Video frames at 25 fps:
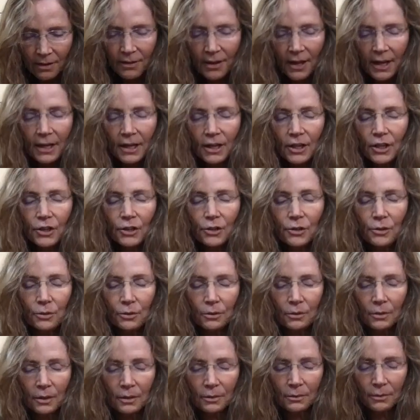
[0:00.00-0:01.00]
Thank
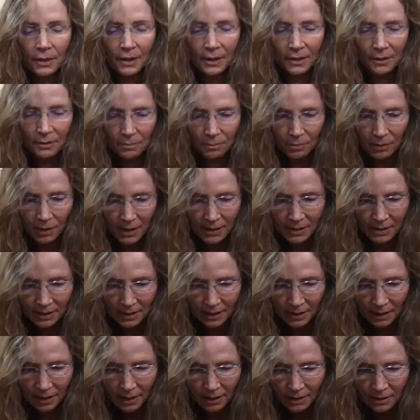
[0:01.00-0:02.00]
you with
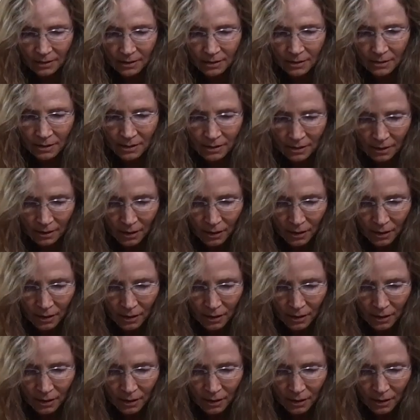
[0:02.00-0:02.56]
blessing us